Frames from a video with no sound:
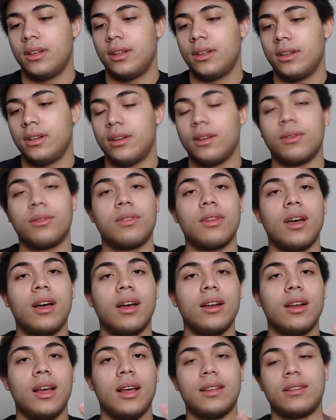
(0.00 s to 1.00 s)
The third
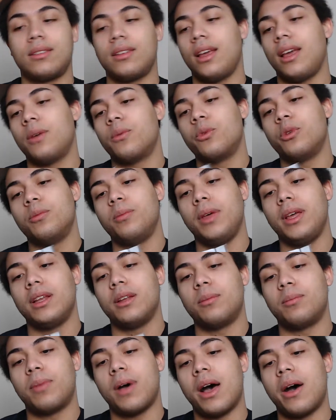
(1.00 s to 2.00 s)
essay would be
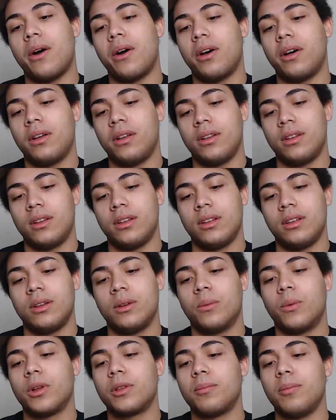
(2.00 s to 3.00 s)
what